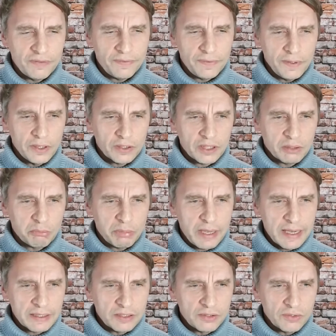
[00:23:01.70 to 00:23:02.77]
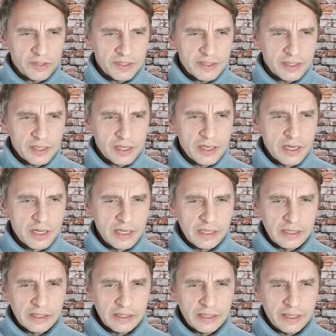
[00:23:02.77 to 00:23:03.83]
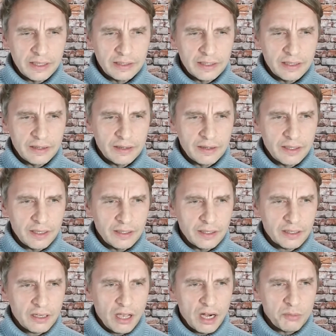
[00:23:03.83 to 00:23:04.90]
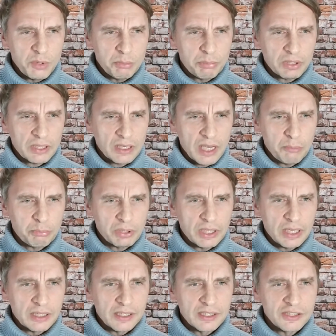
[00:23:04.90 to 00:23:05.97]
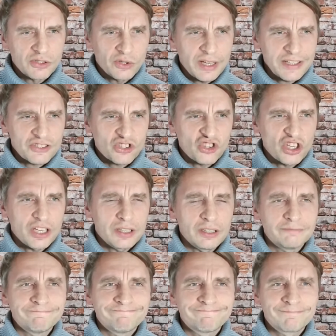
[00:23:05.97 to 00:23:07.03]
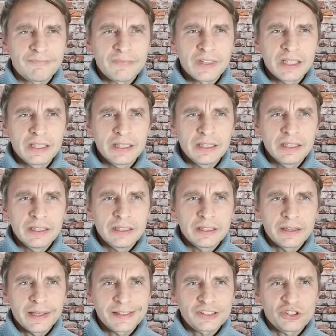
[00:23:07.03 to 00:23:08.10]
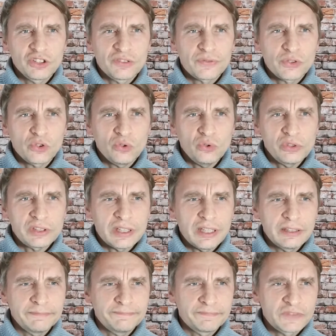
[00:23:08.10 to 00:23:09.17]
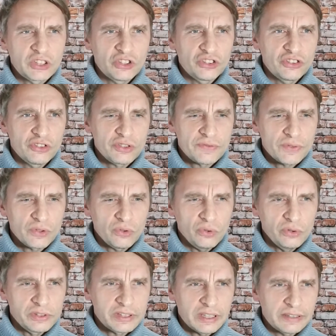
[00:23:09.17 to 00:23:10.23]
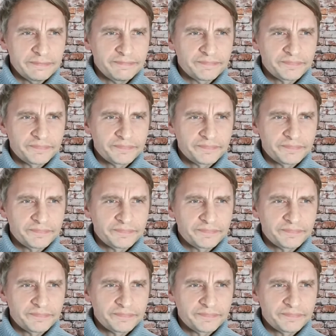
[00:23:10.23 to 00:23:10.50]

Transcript: flocking back to the city, and the economy picking up again. So that's good. That's good for Ulsan. Good news for Ulsan.